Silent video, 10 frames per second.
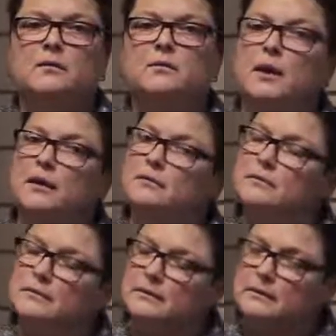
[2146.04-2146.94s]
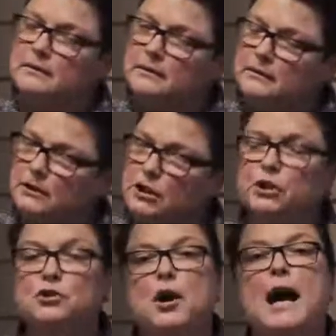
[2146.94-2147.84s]
Well, you
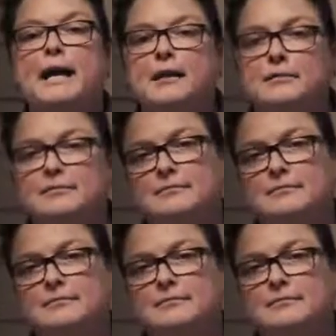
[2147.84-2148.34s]
could try it.